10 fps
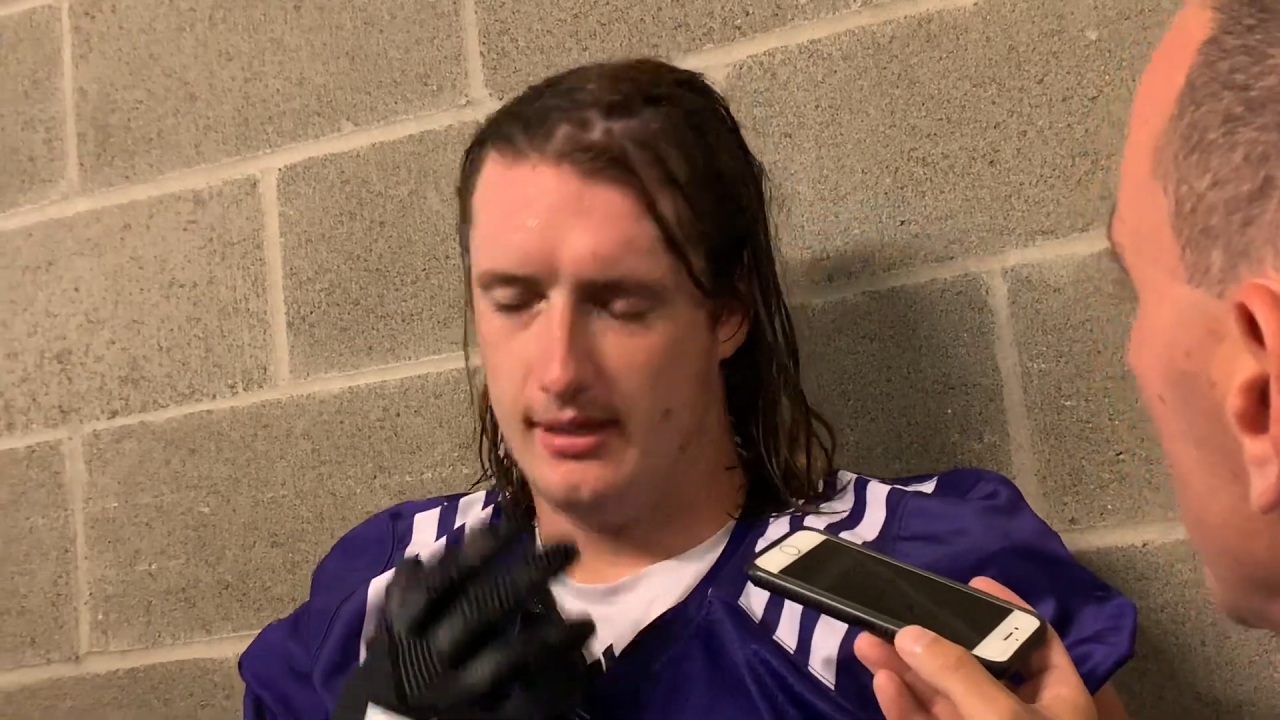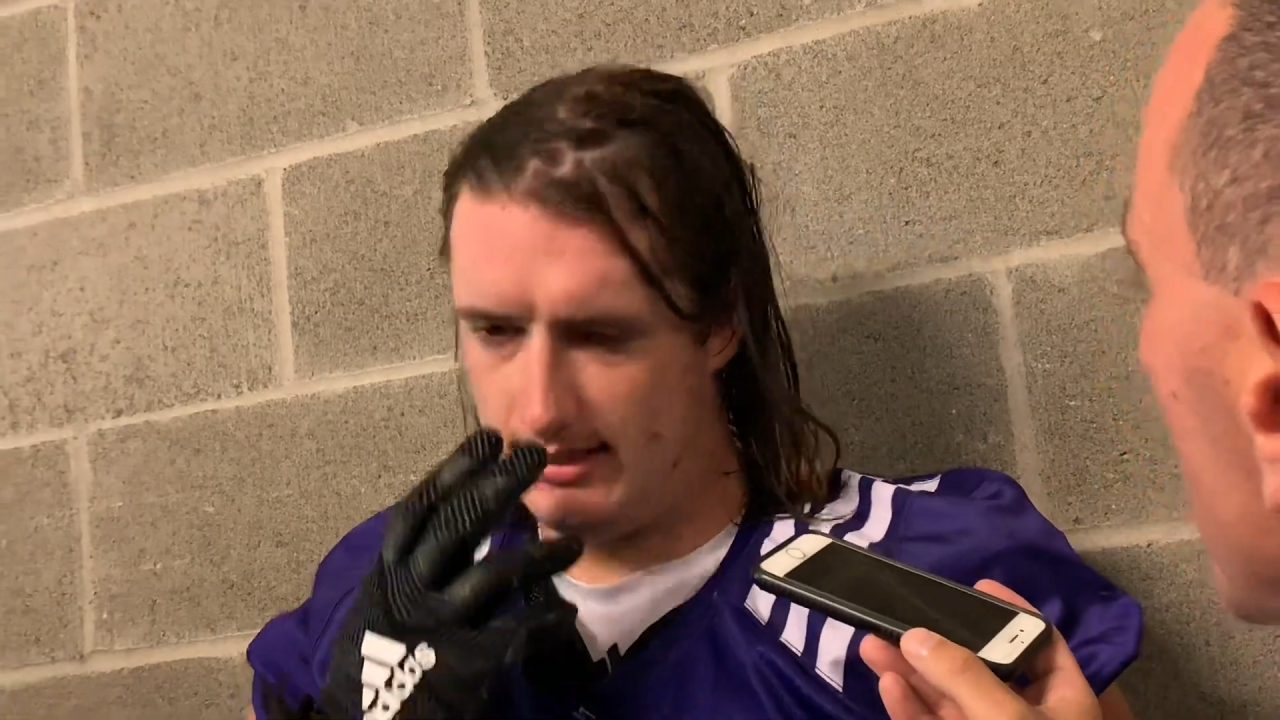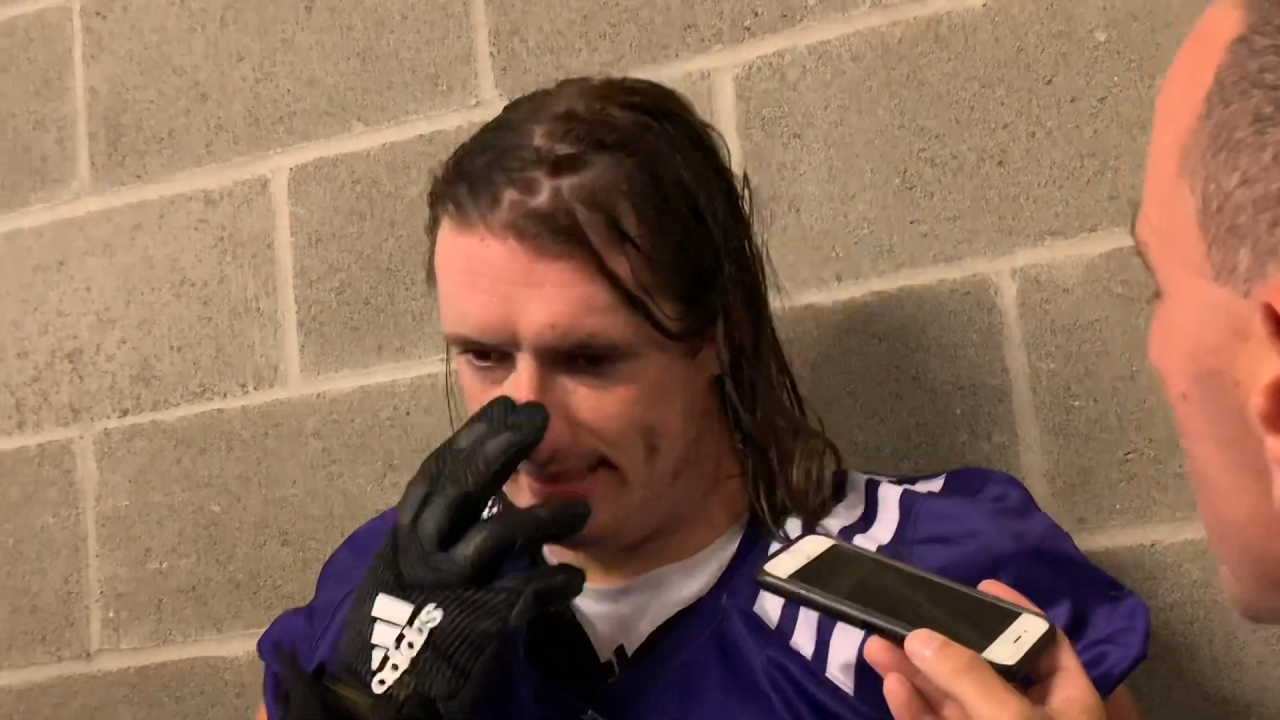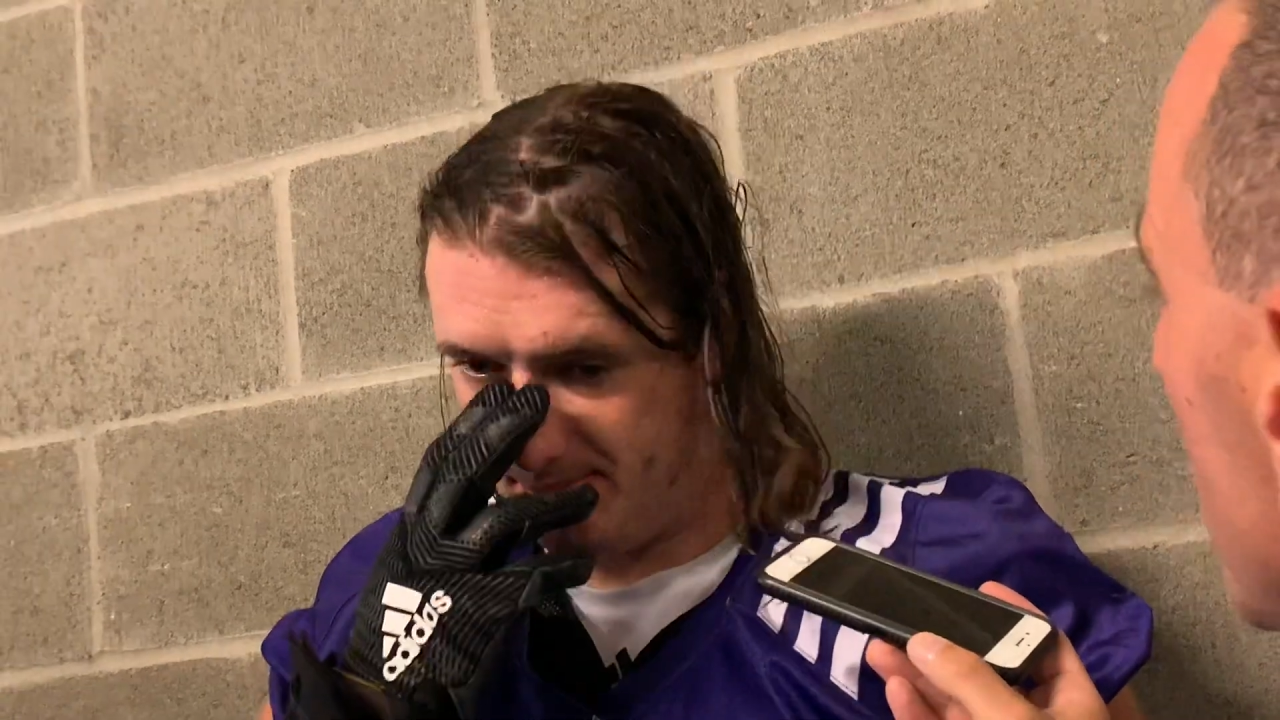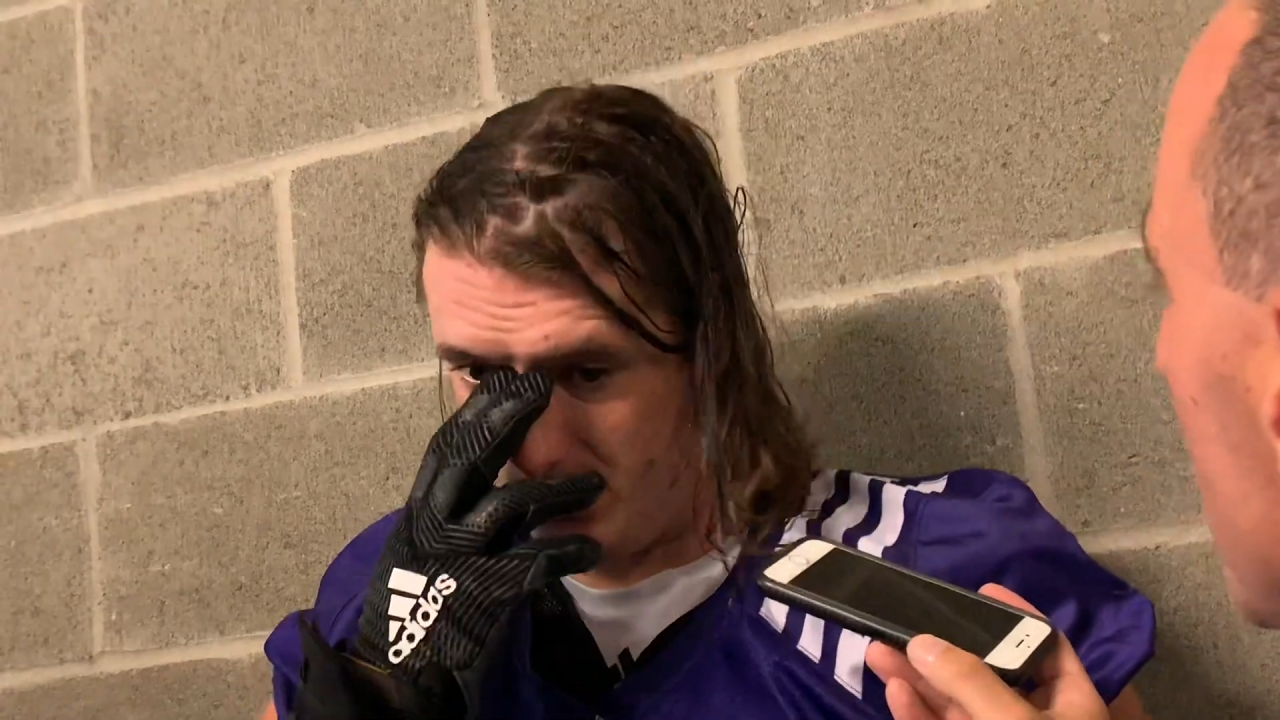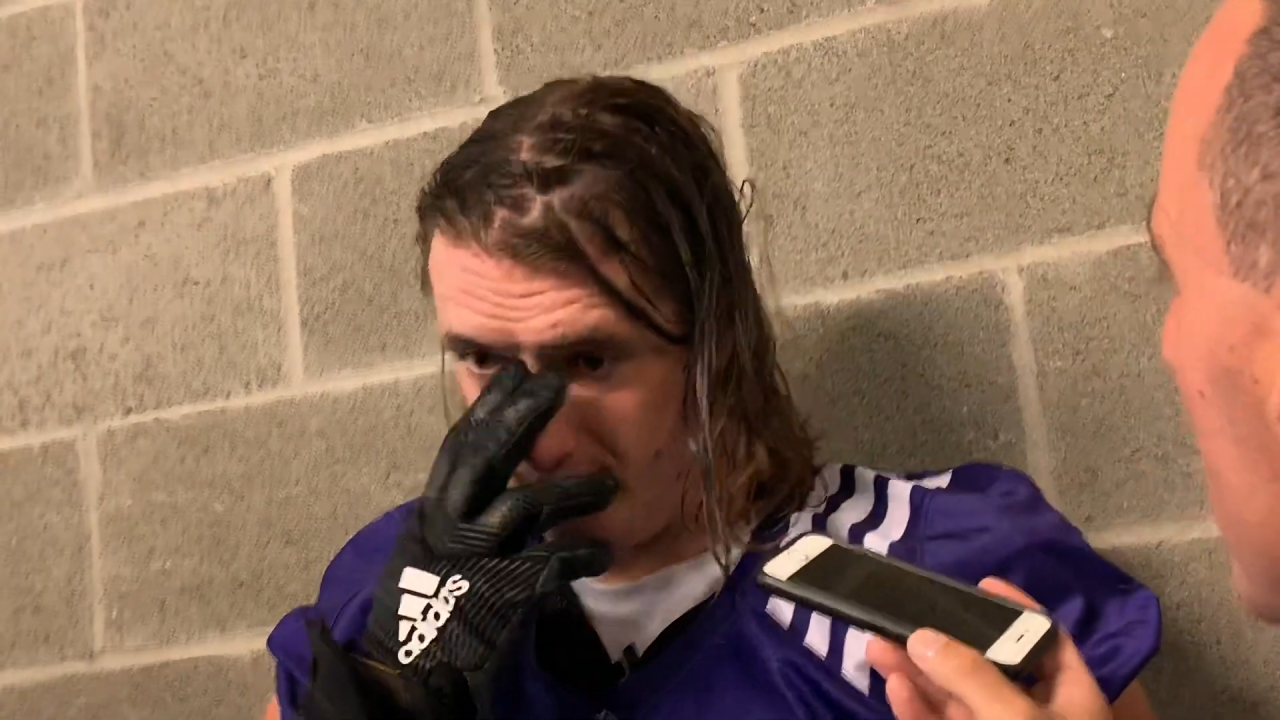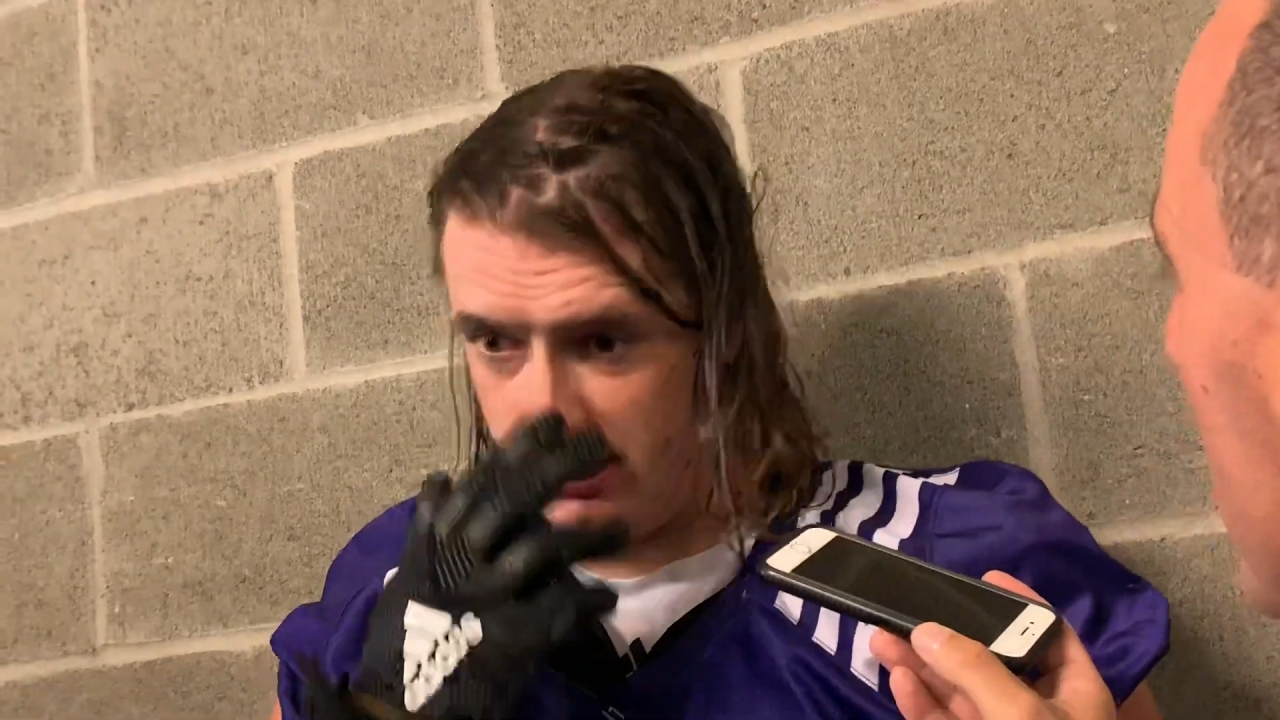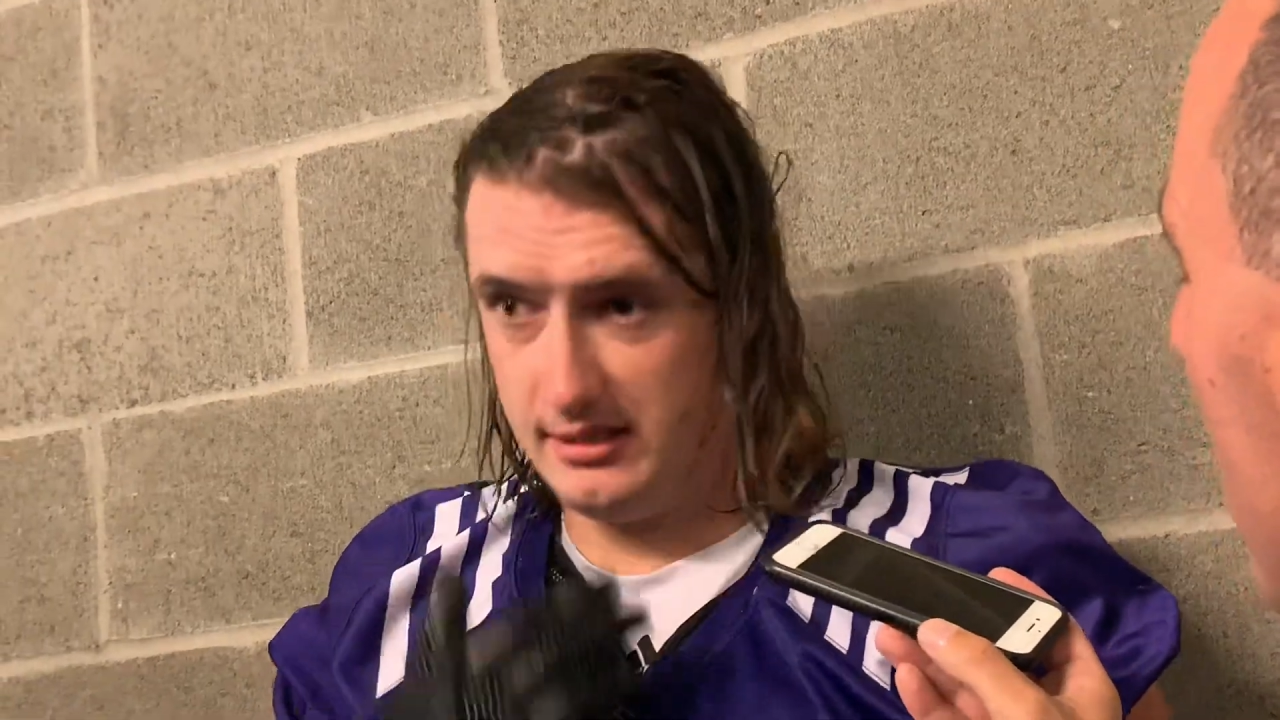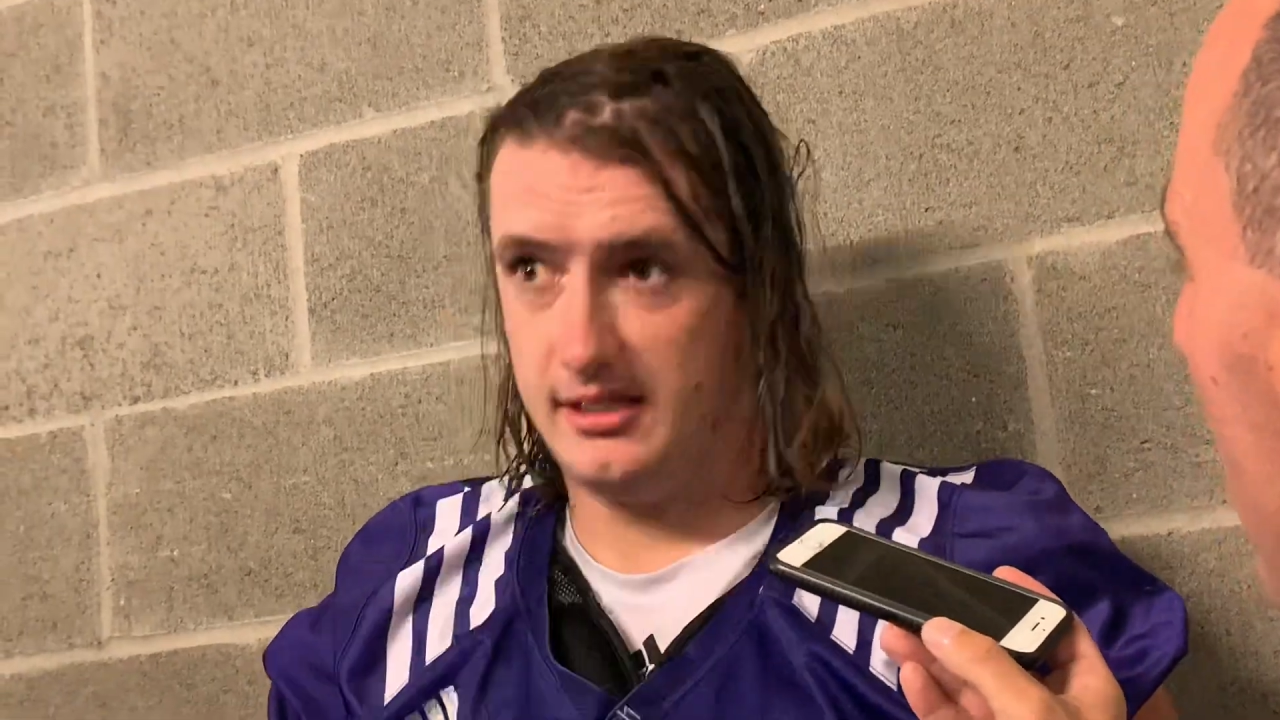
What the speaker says: that's been a good